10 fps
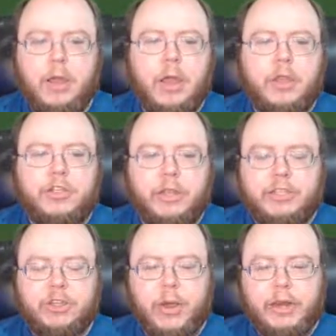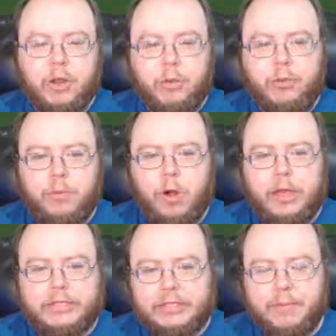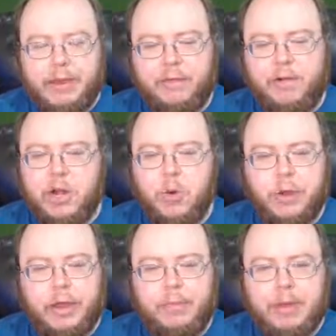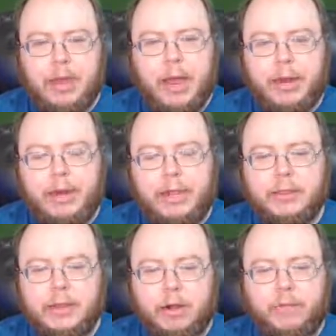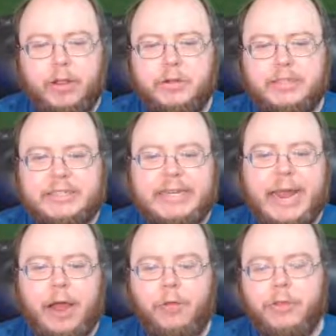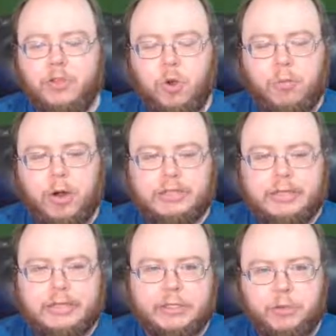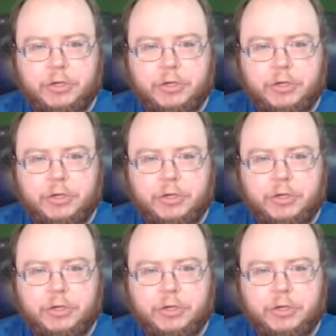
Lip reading: So let's go ahead and go through the process and make a very quick API in Laravel to see how this whole process gets put